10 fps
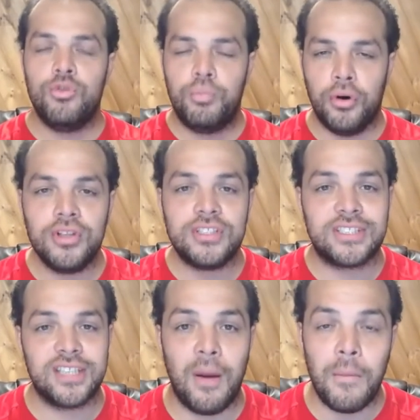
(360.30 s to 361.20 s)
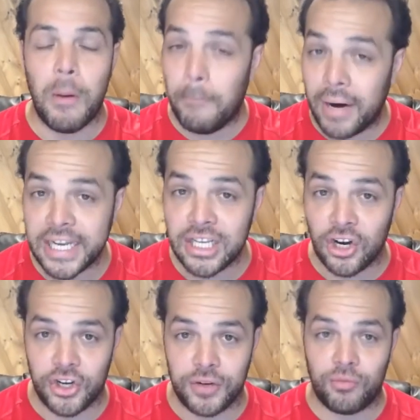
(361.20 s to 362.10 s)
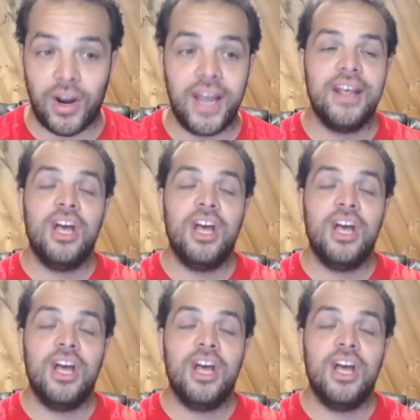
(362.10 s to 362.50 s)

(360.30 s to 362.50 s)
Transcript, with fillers: put some money on it, right?